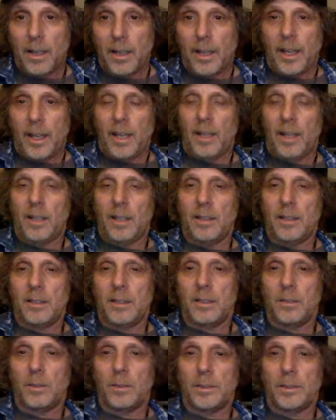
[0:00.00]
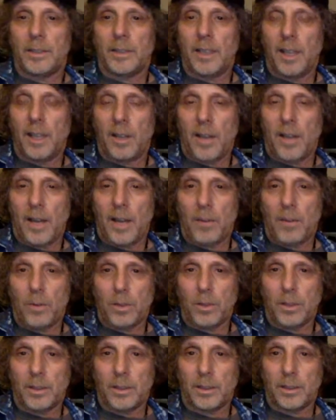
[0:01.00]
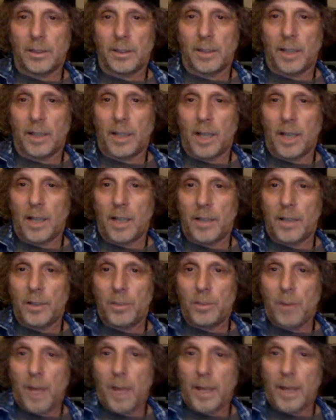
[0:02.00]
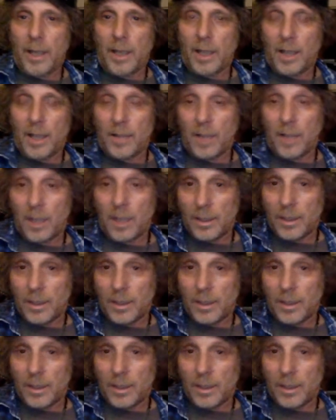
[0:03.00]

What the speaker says: and we'll see how that works. I got a new mic. I've got a